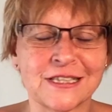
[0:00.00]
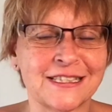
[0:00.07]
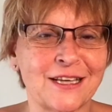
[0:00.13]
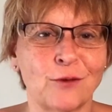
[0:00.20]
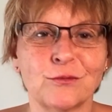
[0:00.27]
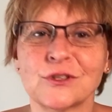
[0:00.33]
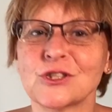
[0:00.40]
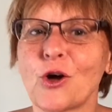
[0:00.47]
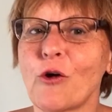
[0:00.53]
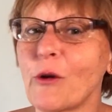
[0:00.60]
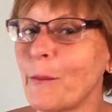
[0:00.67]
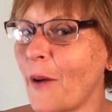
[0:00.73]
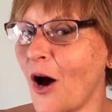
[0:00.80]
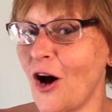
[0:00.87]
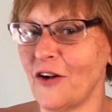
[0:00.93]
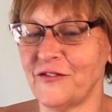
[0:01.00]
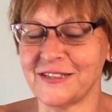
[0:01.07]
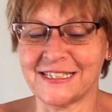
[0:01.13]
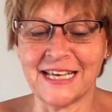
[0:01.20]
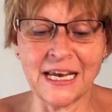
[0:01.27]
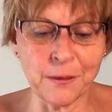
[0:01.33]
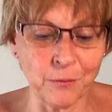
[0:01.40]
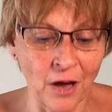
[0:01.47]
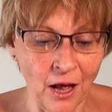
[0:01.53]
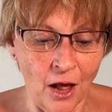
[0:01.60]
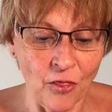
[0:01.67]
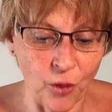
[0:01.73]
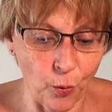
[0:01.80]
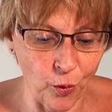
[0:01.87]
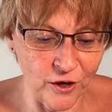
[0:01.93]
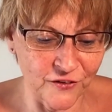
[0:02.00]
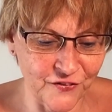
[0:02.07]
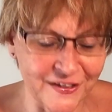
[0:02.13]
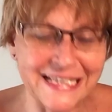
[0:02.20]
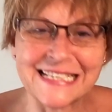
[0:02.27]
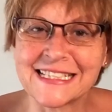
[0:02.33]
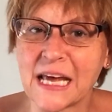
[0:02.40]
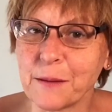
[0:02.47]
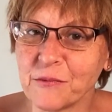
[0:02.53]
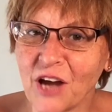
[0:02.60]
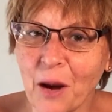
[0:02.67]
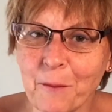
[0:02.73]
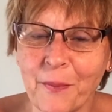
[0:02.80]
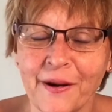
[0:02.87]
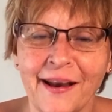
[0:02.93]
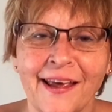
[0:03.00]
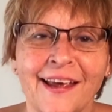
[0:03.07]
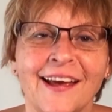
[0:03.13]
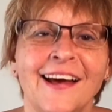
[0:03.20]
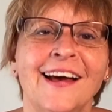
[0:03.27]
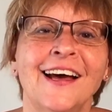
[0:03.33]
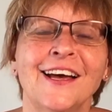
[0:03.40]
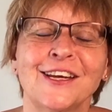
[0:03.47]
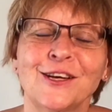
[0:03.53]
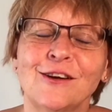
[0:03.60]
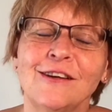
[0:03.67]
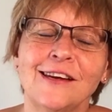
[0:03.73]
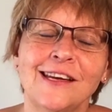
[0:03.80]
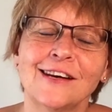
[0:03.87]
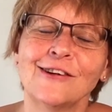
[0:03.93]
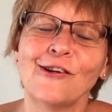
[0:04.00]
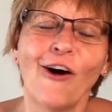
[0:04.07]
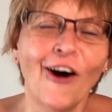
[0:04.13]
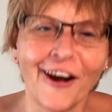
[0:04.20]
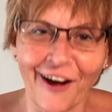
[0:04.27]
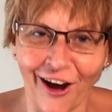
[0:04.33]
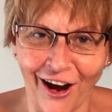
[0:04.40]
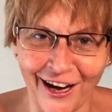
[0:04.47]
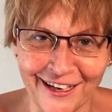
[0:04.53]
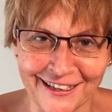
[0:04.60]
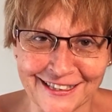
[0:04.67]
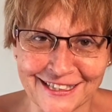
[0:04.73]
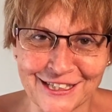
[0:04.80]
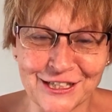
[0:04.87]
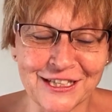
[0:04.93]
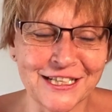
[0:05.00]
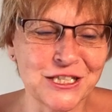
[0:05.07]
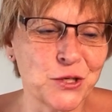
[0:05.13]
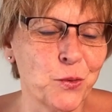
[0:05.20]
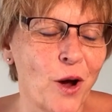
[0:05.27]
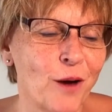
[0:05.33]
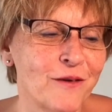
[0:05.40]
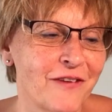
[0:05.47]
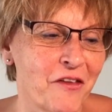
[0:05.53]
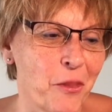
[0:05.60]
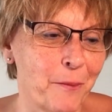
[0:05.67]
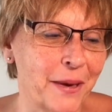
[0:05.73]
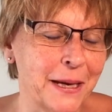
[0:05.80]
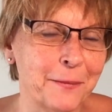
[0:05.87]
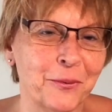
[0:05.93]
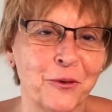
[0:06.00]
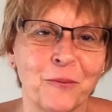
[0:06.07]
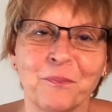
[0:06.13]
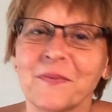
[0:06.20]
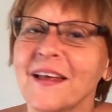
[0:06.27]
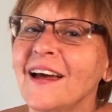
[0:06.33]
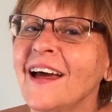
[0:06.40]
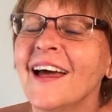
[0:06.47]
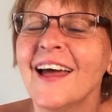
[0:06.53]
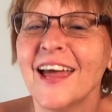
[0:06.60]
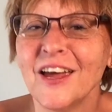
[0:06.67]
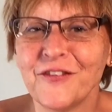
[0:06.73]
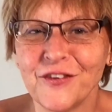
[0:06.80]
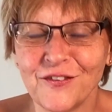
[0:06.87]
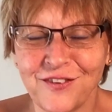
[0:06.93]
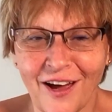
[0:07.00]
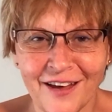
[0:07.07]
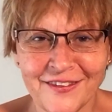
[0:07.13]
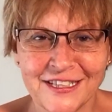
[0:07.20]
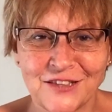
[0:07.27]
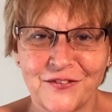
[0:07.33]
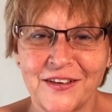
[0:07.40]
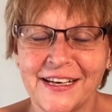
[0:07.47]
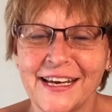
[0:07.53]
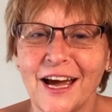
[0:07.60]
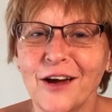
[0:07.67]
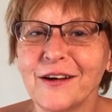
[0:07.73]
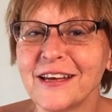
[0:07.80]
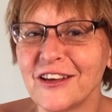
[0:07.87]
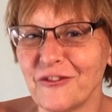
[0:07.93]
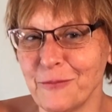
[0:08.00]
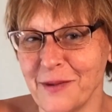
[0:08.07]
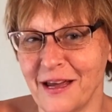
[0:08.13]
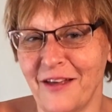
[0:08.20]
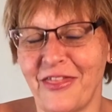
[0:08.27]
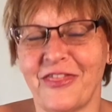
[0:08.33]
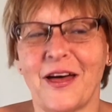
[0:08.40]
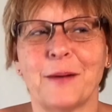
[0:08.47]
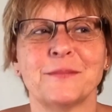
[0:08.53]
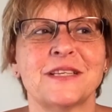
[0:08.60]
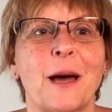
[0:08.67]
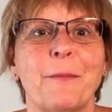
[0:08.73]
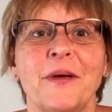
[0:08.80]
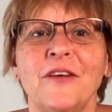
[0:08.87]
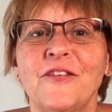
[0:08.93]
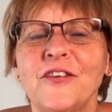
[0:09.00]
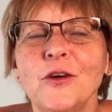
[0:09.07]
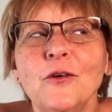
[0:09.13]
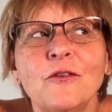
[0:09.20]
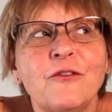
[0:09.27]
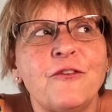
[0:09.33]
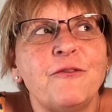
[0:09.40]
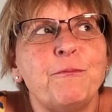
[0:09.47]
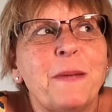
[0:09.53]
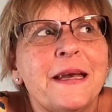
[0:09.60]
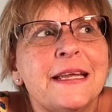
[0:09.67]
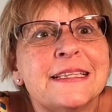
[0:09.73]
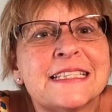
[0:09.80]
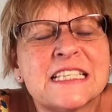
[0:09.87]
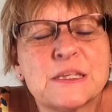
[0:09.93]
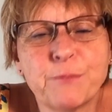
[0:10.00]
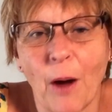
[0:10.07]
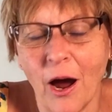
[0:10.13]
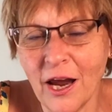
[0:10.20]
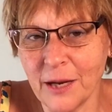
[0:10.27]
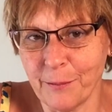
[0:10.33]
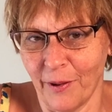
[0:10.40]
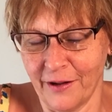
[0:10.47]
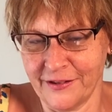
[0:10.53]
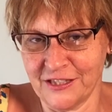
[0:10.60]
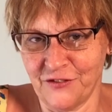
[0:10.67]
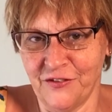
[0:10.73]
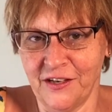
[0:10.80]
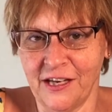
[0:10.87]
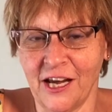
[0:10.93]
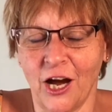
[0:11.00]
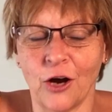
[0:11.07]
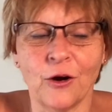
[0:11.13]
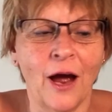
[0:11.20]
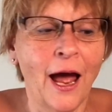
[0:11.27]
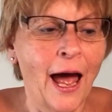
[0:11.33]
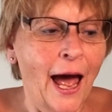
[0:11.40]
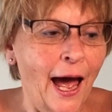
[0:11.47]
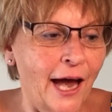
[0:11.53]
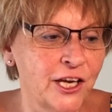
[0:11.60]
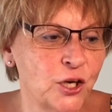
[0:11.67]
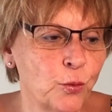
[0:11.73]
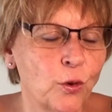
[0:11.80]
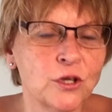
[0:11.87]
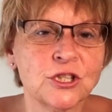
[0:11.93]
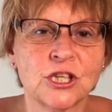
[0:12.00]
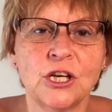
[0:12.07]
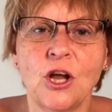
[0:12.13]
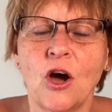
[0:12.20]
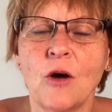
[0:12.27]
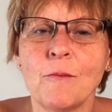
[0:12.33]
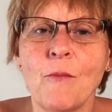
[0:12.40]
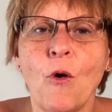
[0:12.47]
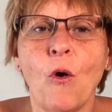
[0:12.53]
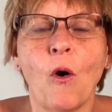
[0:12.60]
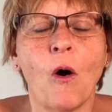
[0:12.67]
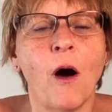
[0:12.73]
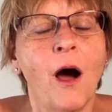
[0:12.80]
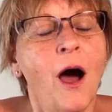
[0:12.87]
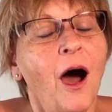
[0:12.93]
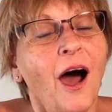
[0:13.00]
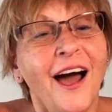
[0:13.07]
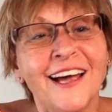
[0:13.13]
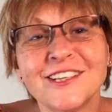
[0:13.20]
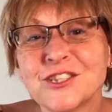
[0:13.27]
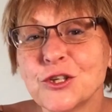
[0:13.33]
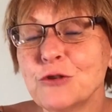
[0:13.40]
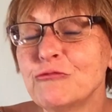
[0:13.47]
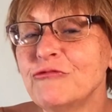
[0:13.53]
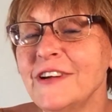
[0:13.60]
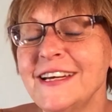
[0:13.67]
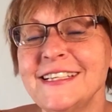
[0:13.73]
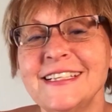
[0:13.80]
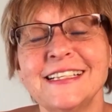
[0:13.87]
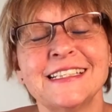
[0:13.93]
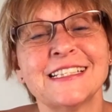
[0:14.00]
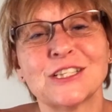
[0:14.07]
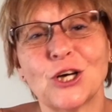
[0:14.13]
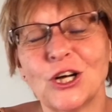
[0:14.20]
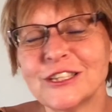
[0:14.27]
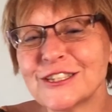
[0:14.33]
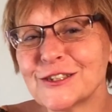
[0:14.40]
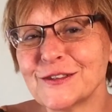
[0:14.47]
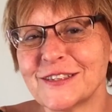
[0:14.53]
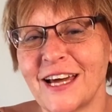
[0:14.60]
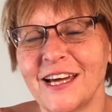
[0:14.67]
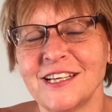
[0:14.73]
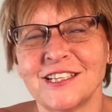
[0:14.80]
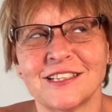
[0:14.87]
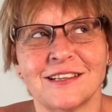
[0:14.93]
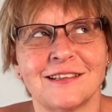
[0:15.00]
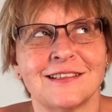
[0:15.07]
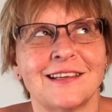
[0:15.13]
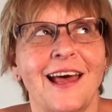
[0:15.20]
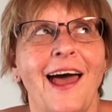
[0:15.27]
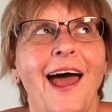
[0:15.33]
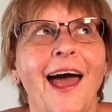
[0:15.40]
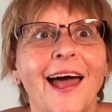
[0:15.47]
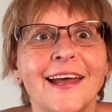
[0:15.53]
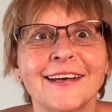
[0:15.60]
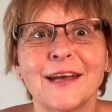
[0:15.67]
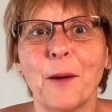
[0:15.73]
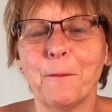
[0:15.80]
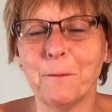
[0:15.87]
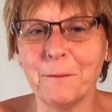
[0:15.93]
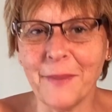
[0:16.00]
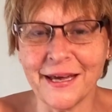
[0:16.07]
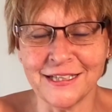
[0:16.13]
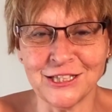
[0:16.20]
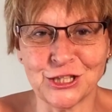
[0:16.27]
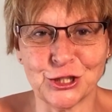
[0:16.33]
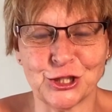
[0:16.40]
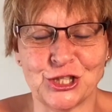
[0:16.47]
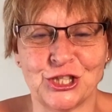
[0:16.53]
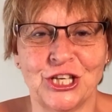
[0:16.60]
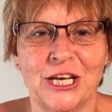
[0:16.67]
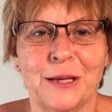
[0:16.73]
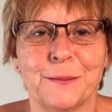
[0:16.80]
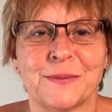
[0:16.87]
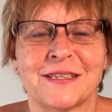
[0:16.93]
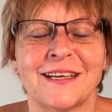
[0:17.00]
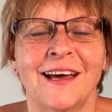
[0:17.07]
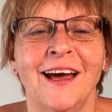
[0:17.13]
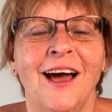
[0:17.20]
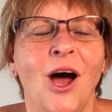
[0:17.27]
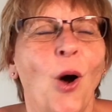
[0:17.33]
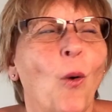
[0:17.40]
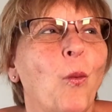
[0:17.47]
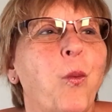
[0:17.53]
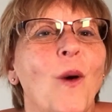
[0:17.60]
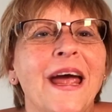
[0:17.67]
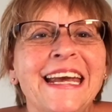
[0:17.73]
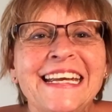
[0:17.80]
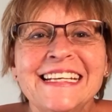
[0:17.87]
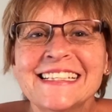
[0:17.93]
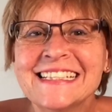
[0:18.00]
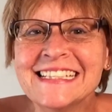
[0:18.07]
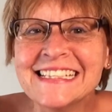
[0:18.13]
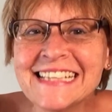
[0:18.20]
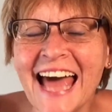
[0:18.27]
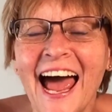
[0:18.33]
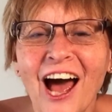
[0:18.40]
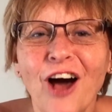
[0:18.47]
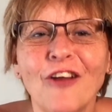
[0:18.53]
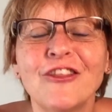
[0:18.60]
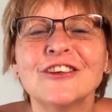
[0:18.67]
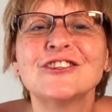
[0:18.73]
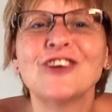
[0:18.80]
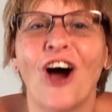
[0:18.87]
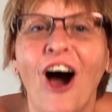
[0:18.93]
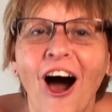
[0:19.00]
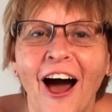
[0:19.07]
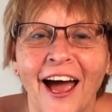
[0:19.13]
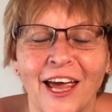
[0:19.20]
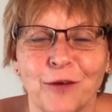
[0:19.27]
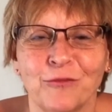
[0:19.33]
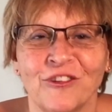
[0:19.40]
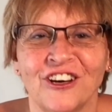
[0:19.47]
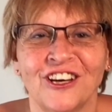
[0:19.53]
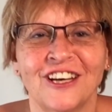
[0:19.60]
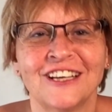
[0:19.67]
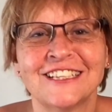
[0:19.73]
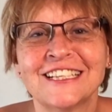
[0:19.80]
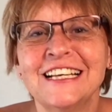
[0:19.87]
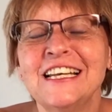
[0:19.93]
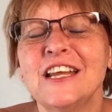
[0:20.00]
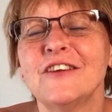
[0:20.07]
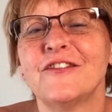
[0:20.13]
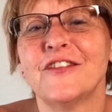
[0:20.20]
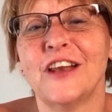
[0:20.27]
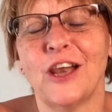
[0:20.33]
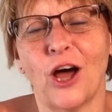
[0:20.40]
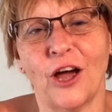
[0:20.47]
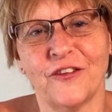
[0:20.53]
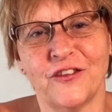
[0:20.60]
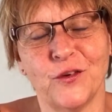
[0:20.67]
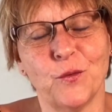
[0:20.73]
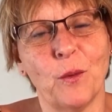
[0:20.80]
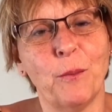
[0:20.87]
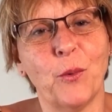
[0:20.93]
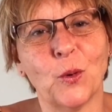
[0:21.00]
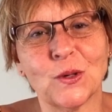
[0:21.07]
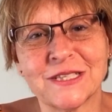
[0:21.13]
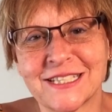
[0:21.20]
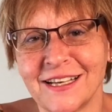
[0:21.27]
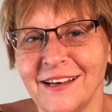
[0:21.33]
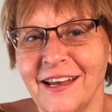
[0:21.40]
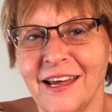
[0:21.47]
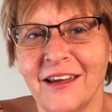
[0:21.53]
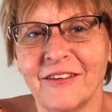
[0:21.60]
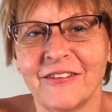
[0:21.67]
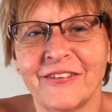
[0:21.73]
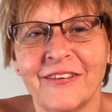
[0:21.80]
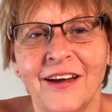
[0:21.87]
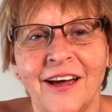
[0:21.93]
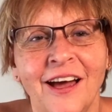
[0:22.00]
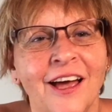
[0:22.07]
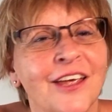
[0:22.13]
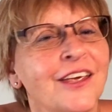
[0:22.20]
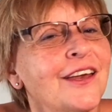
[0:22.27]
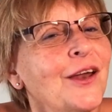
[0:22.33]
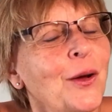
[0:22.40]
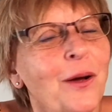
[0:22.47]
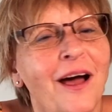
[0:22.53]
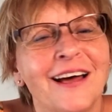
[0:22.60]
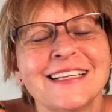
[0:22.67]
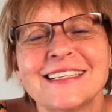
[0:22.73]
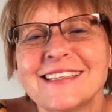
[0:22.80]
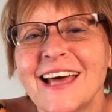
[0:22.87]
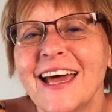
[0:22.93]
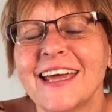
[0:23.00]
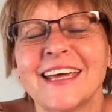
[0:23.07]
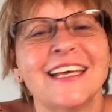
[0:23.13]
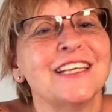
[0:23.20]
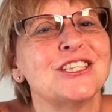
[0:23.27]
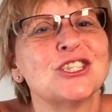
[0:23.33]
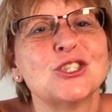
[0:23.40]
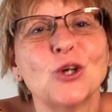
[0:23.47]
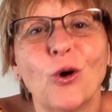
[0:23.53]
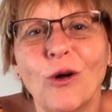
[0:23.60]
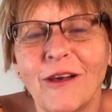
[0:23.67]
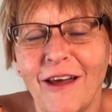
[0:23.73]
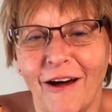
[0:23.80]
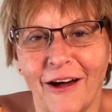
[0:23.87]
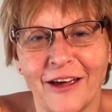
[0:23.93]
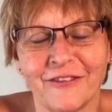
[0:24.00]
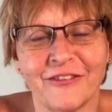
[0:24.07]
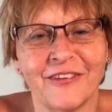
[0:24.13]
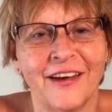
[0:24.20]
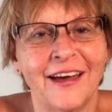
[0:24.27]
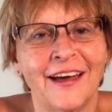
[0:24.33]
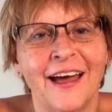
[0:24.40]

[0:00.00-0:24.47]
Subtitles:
consultants or a part of a team that works for the same company. You're not an island and you need to work with other people. If you've liked this video, give me a thumbs up. If you've been inspired by this video and you want to learn more, I do readings, consultations and mentorships. When is now the time to live the life you were born to live? You know, I say it's your life,